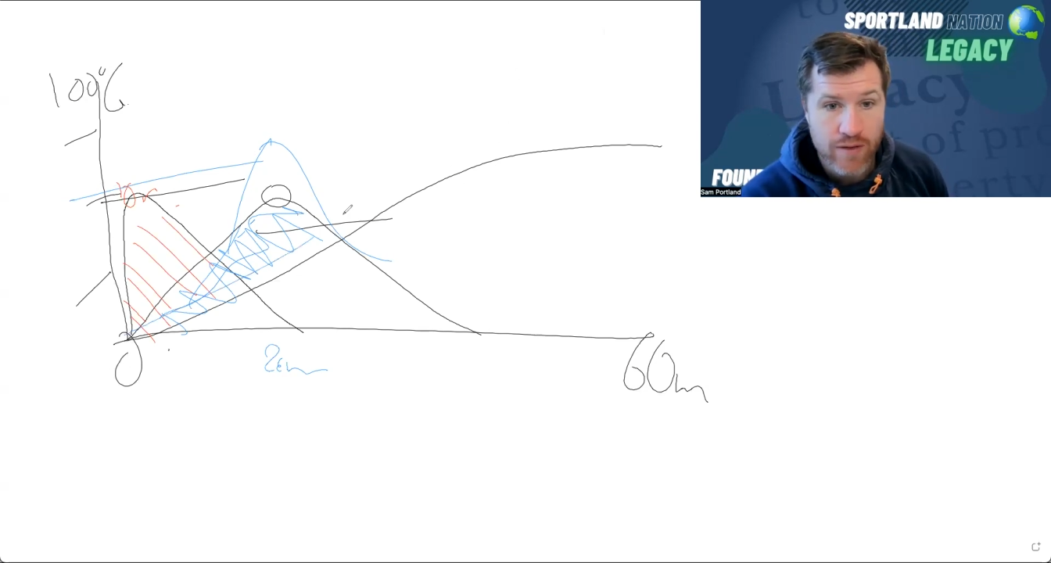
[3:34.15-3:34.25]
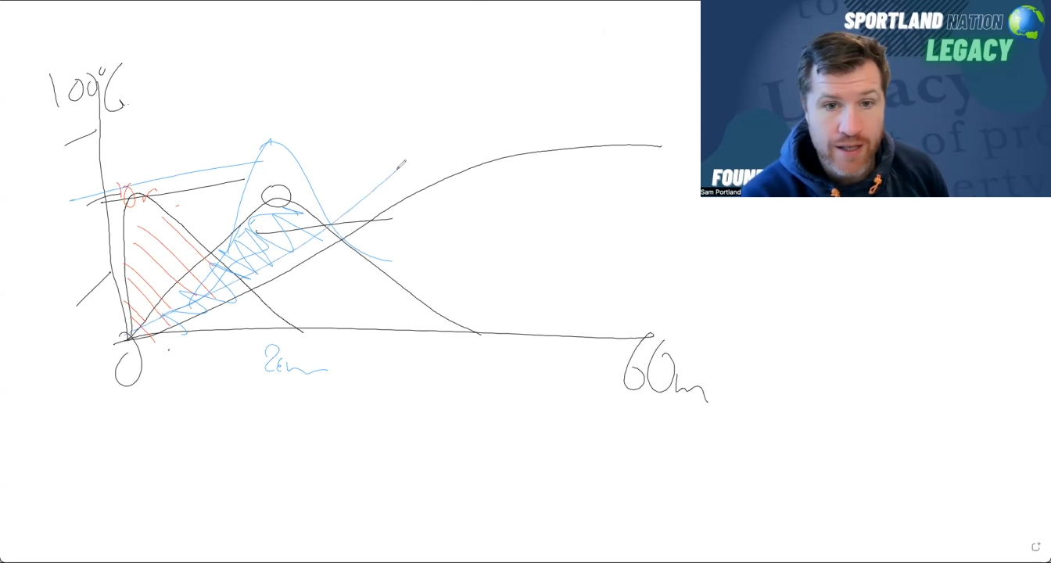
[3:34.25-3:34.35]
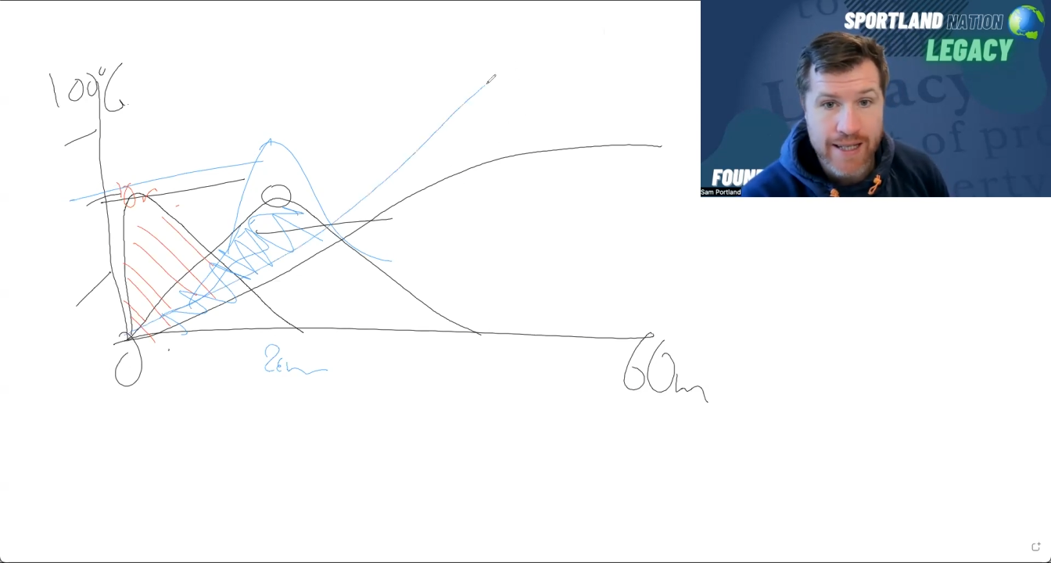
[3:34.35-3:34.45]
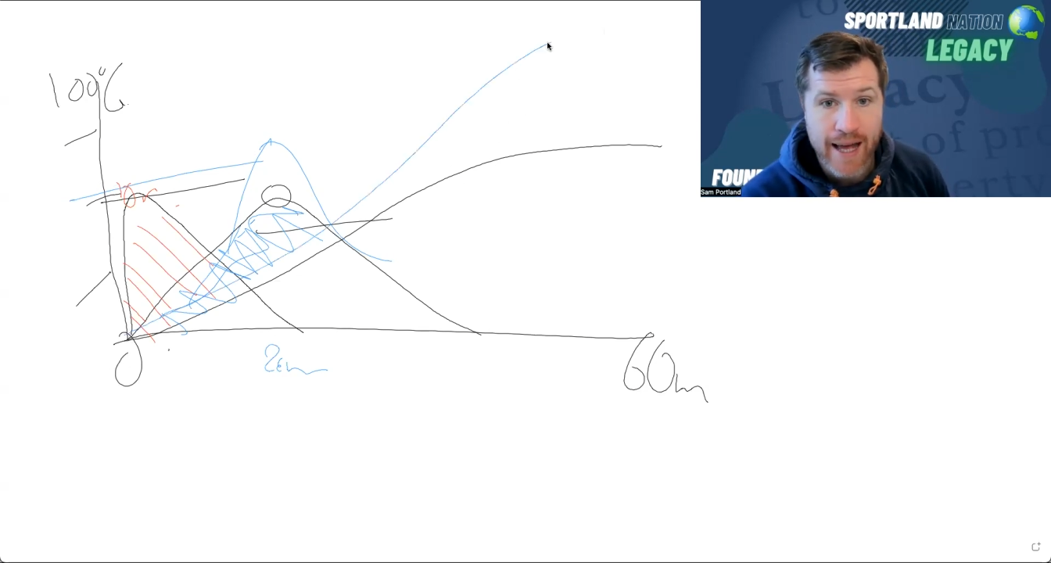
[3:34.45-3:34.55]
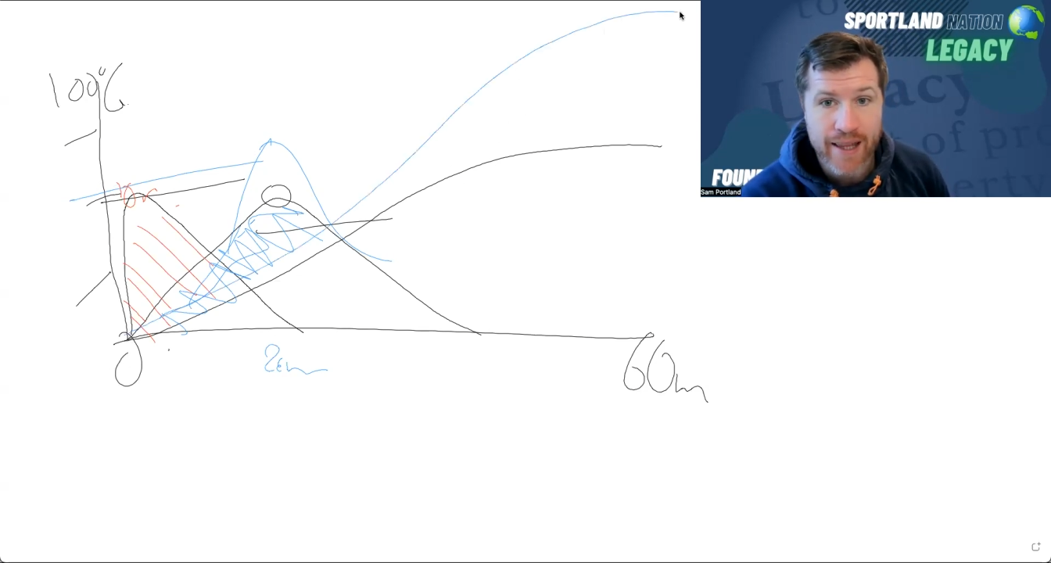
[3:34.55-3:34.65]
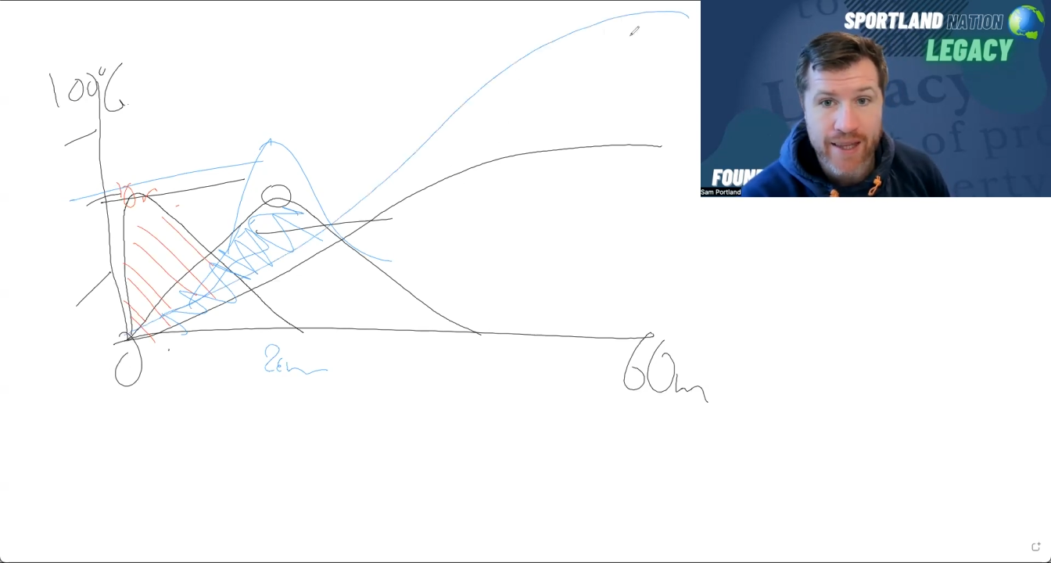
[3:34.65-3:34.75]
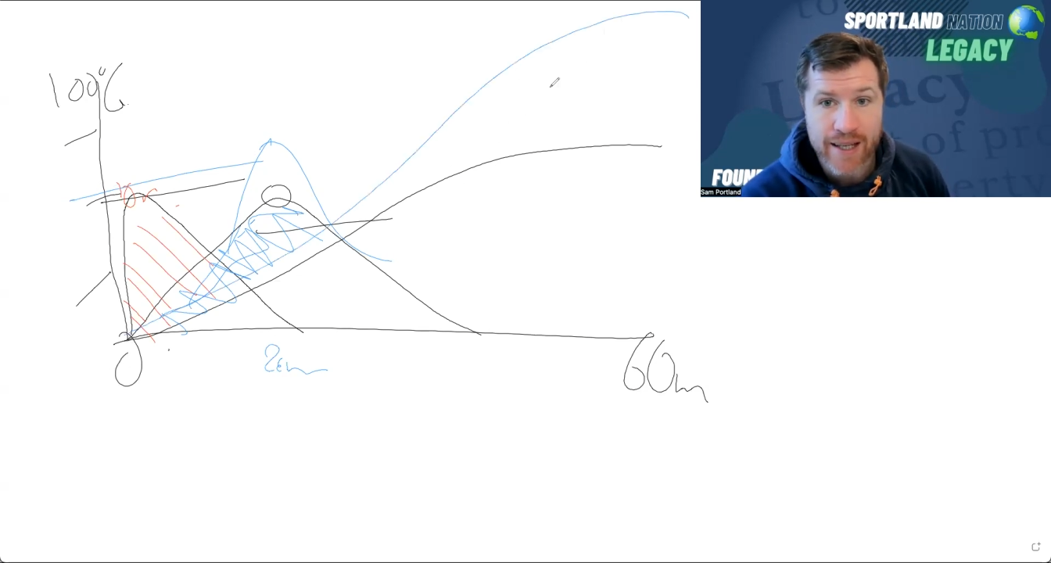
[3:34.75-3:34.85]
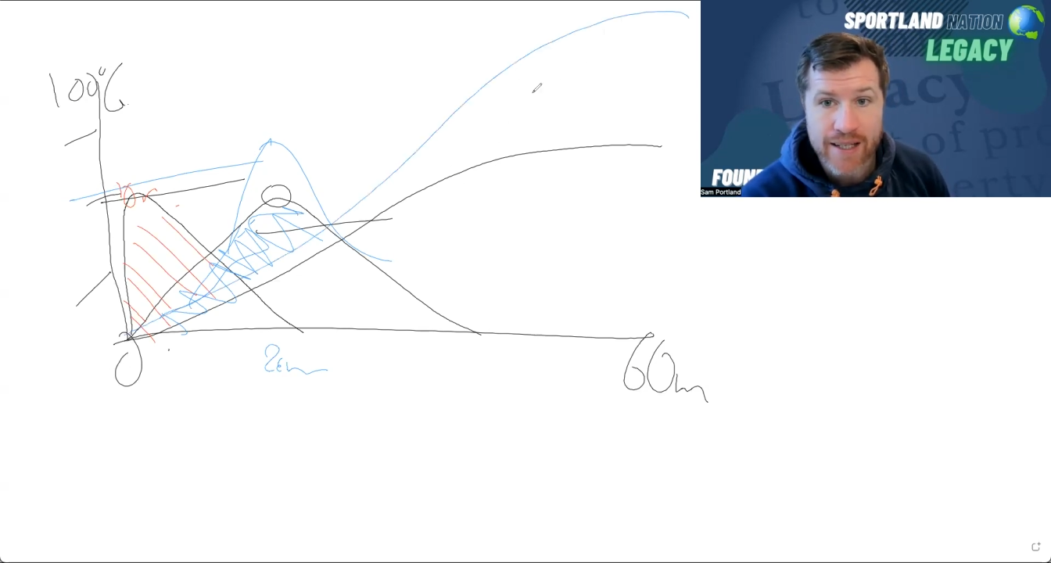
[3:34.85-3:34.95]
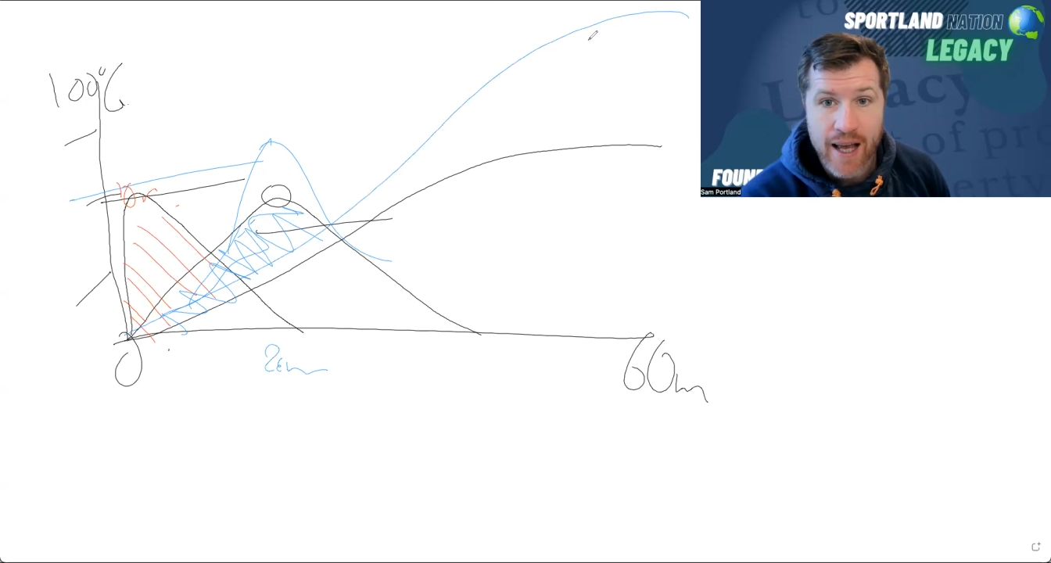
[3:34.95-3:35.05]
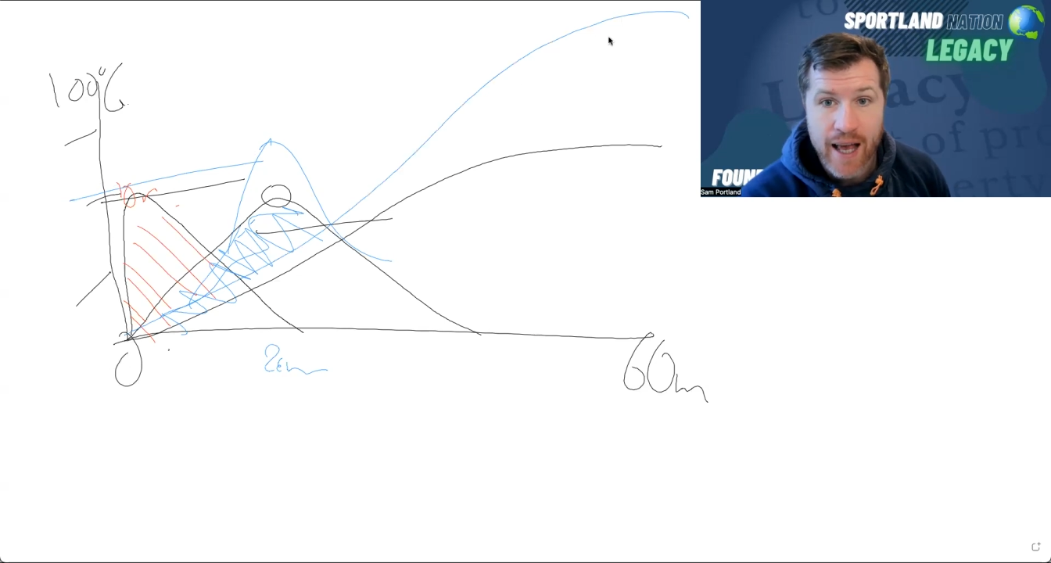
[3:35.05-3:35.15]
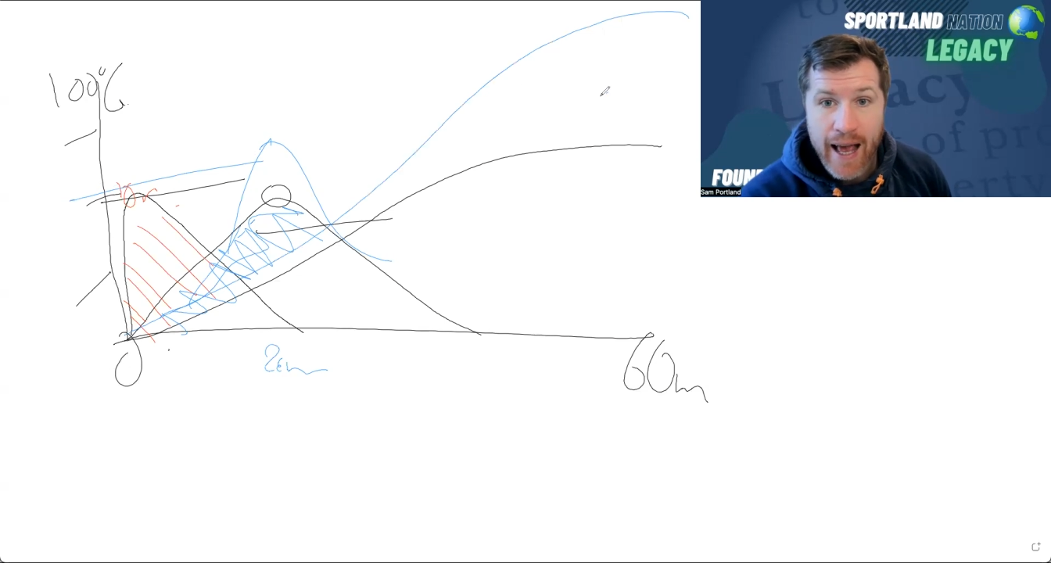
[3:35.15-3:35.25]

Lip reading: of these athletes,